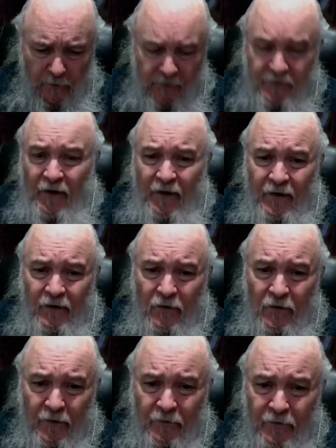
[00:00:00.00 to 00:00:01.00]
the
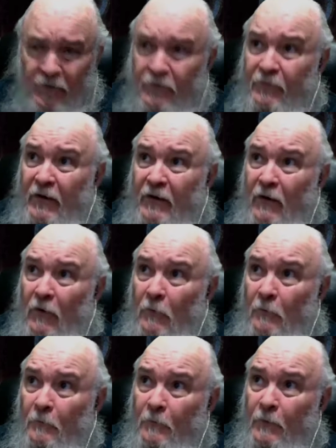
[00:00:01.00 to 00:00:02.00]
title of this video
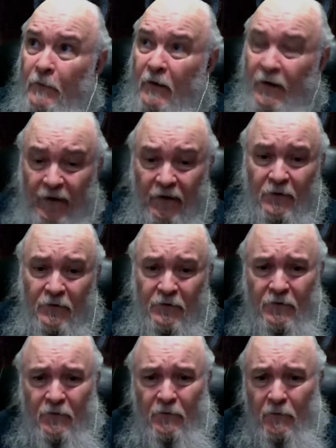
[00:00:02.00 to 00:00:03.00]

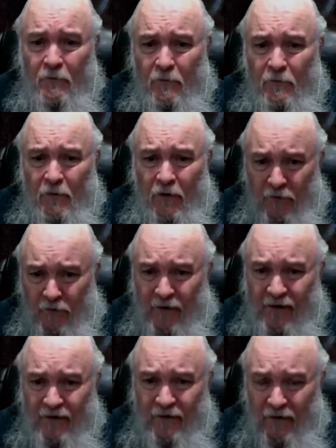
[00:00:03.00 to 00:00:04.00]
is A
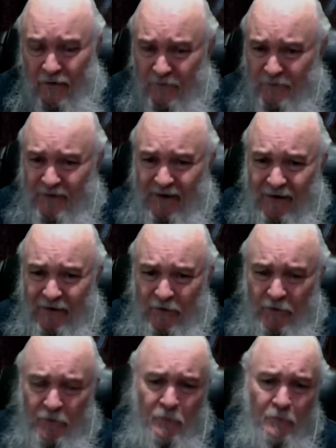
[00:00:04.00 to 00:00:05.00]
Grain of Sand.
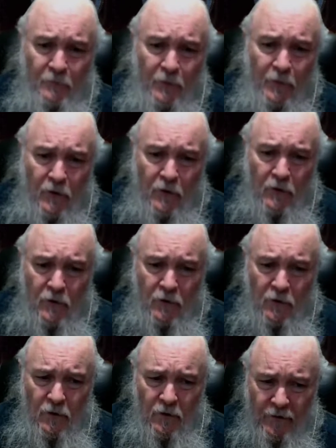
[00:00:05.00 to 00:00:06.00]

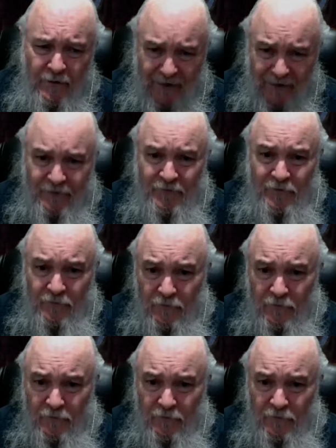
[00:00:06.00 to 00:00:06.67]
Yes,